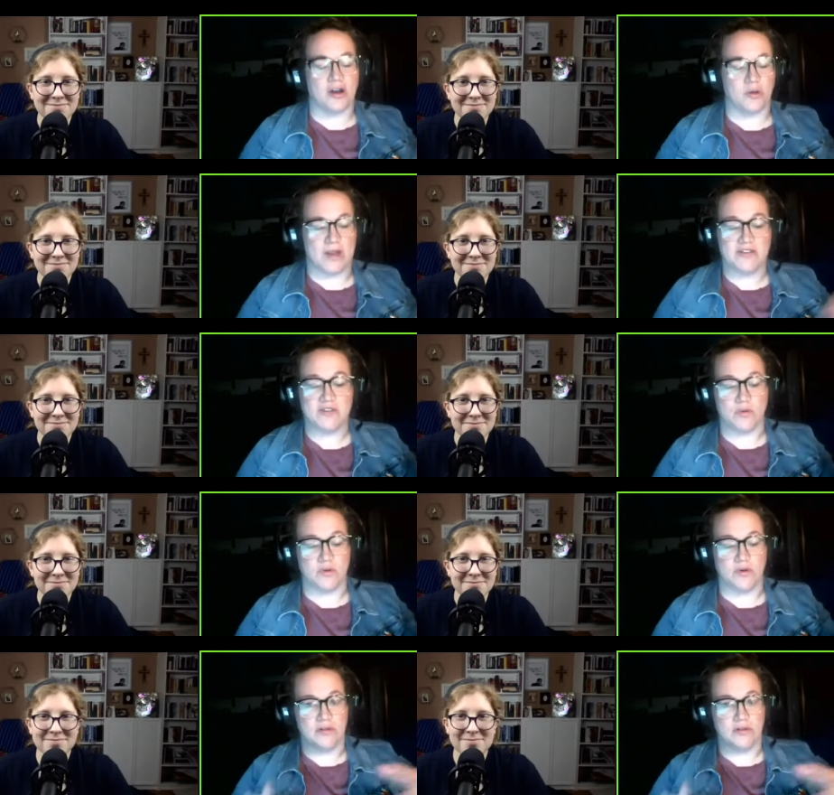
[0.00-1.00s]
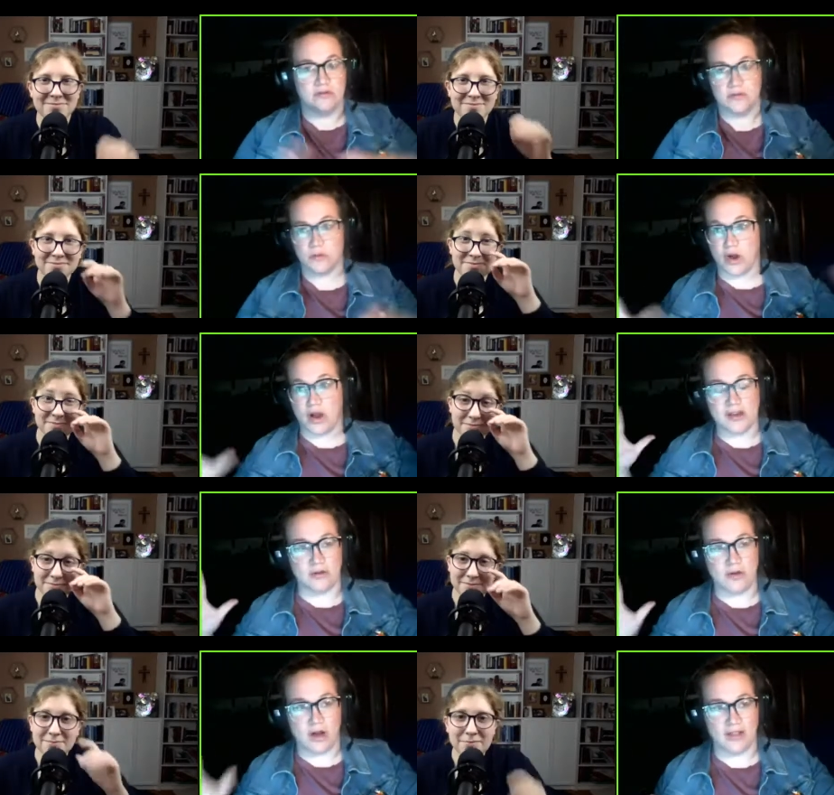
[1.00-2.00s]
Speaker 1: our way to school, we're,
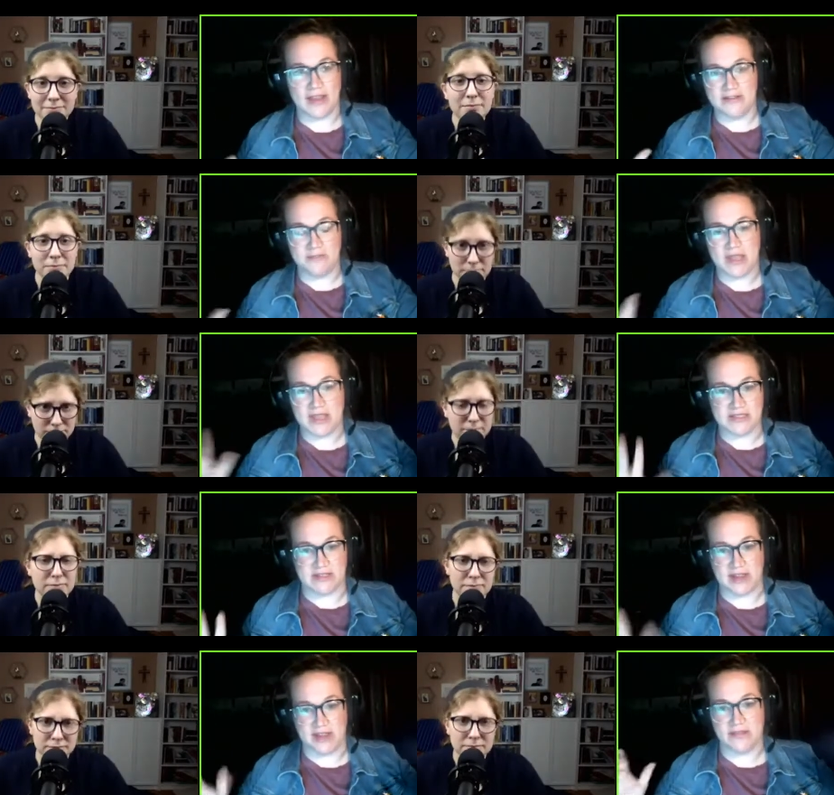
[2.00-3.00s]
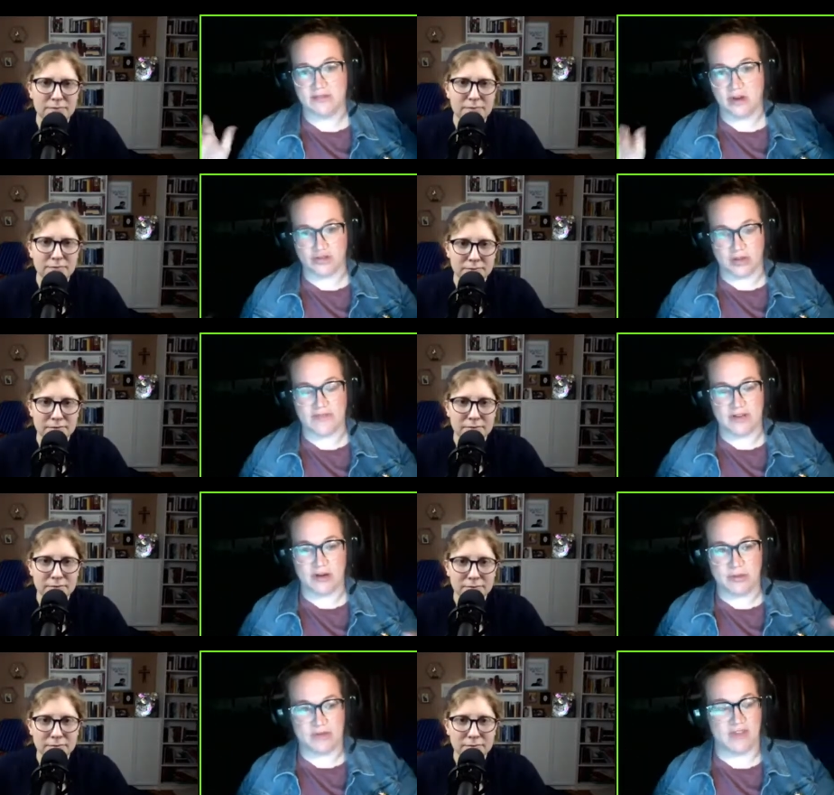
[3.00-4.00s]
you know, all eight of my kids and I are driving
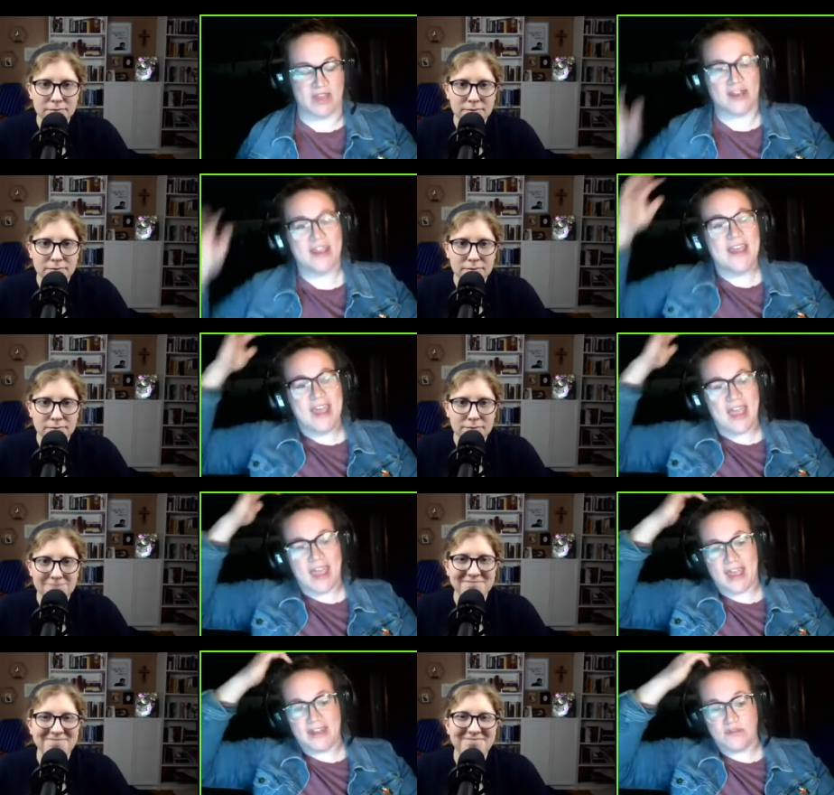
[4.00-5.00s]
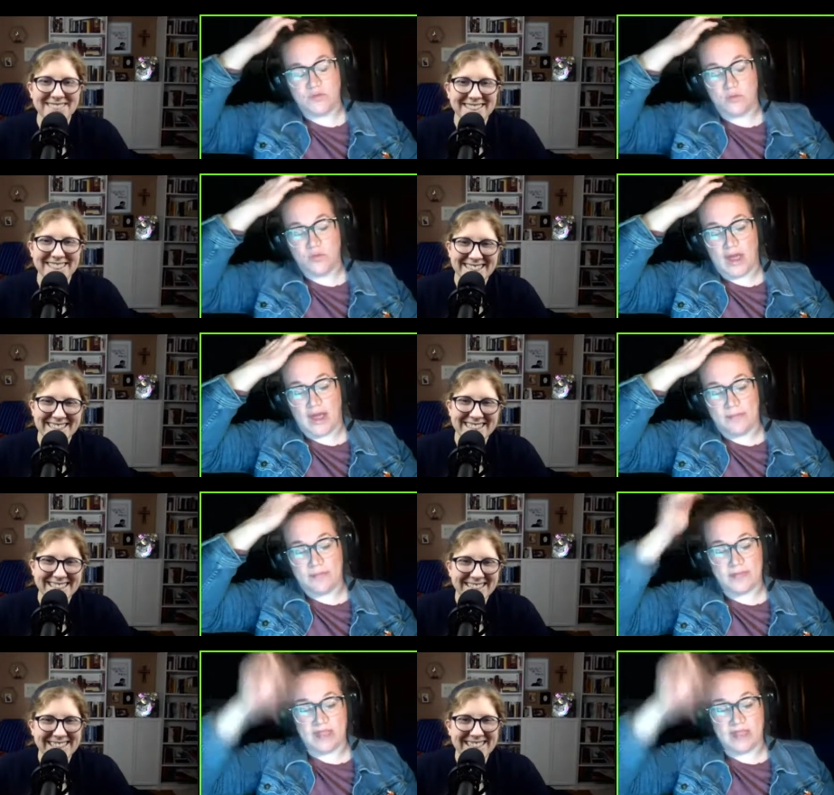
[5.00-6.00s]
in our big van, and
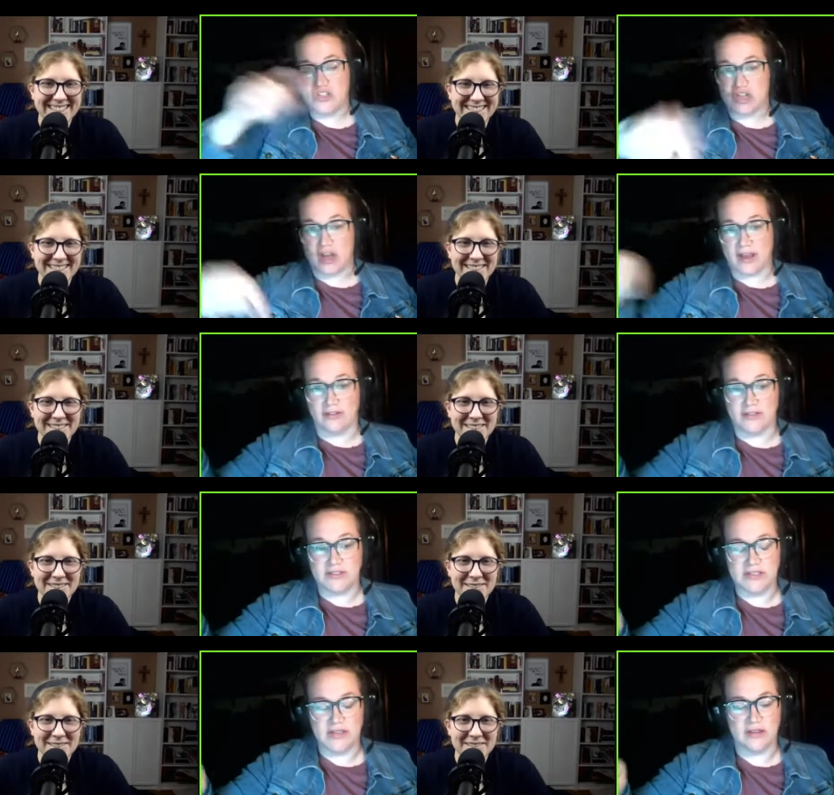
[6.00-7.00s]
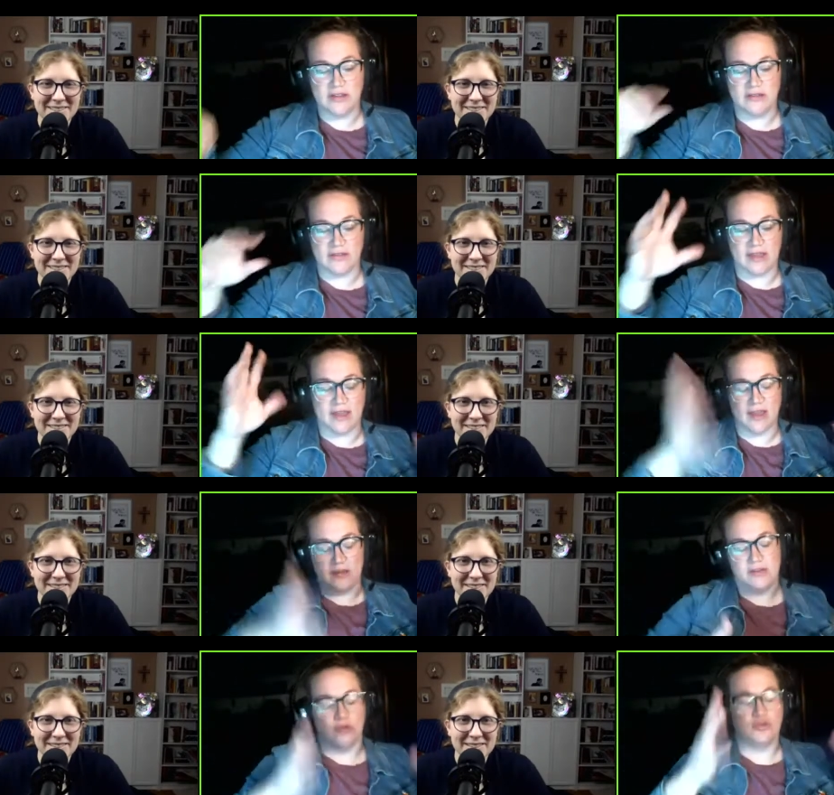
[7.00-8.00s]
um, each child, like
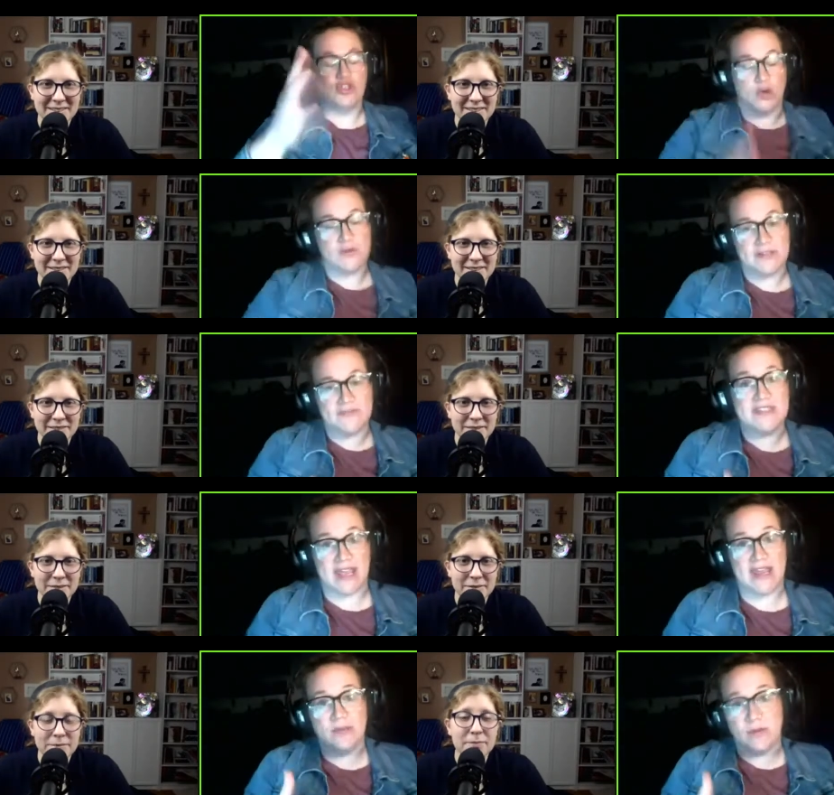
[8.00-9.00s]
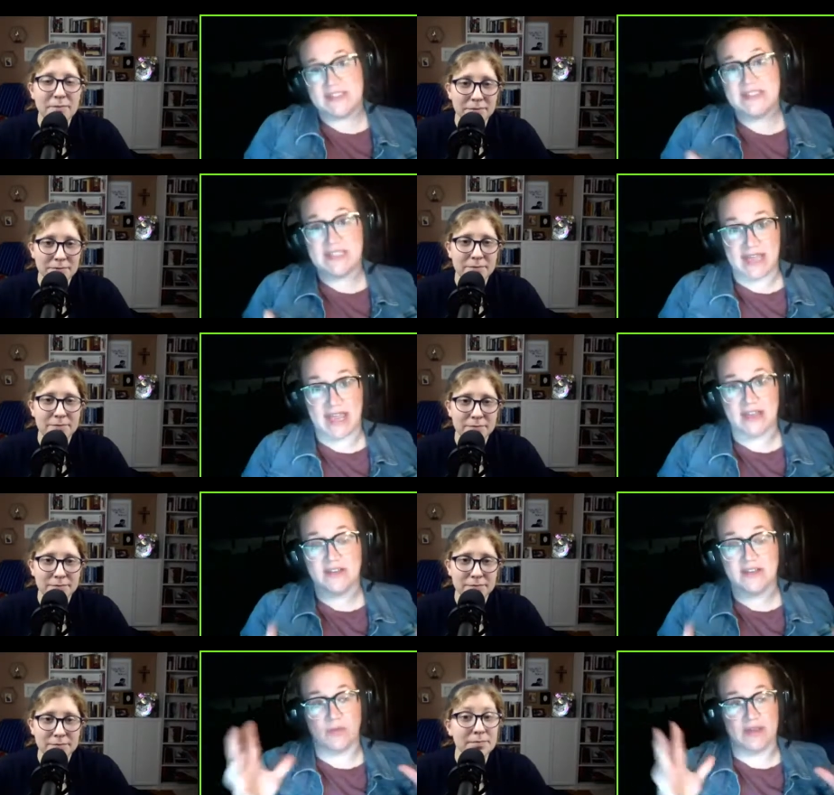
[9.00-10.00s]
you know, Joseph's day was today.
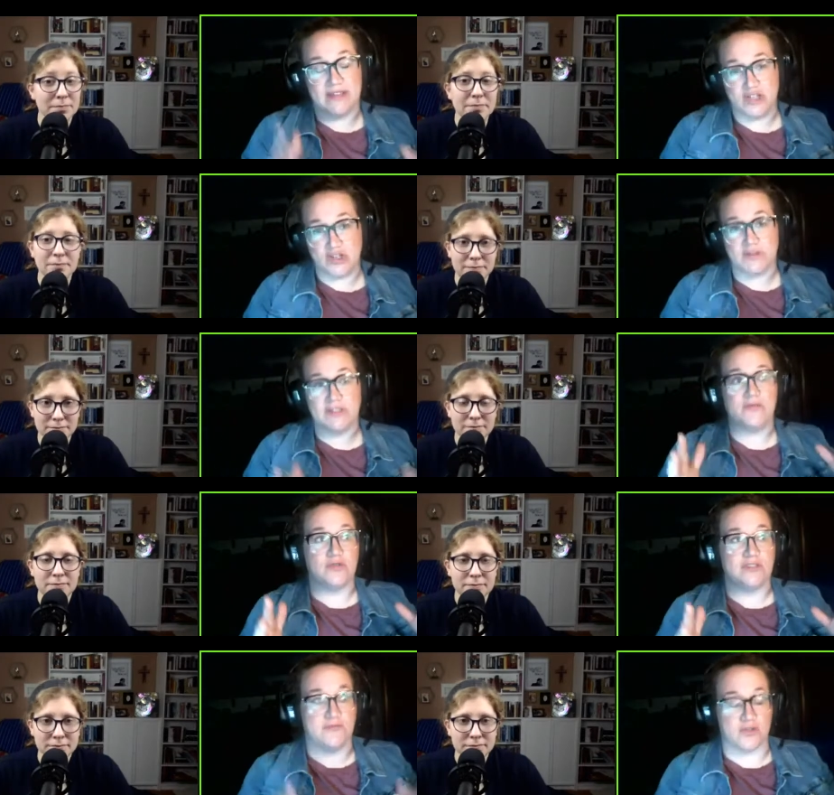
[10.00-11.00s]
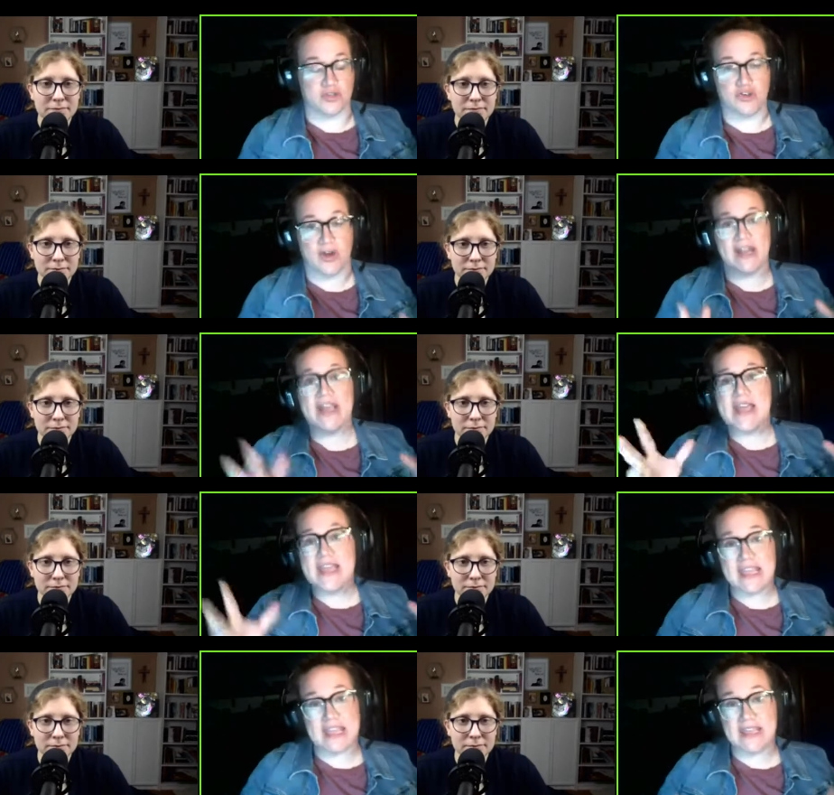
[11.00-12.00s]
So my mm. son Joseph, who's in first grade,
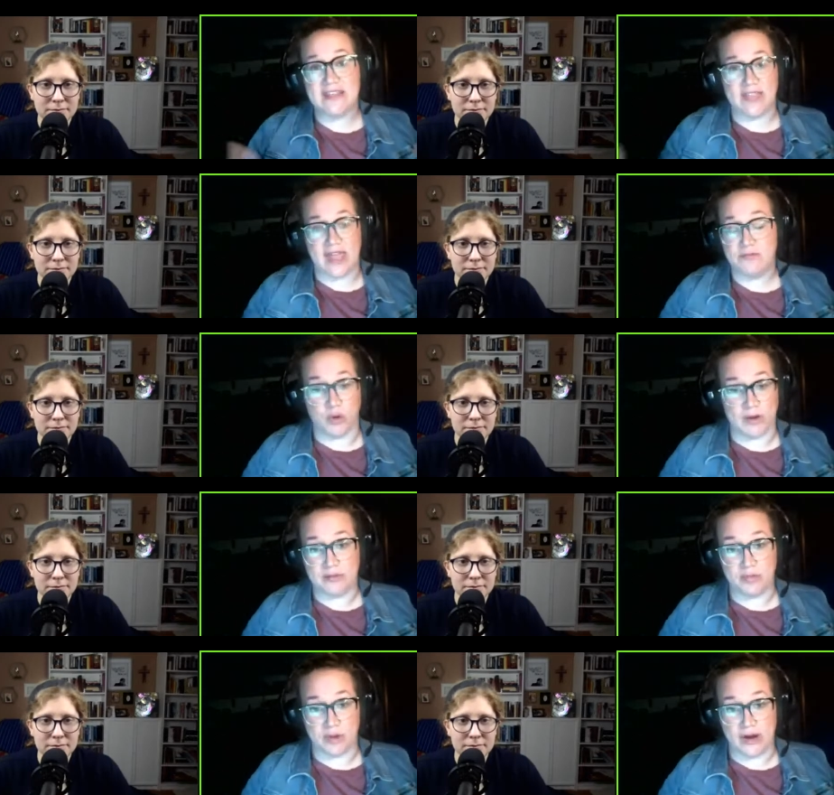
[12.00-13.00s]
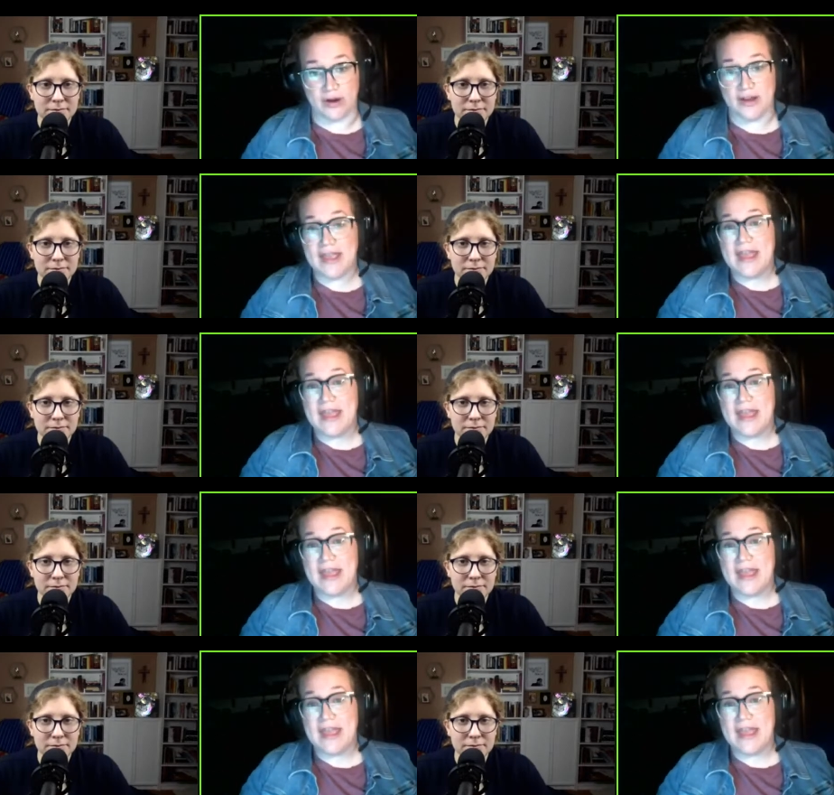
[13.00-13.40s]
he led morning prayer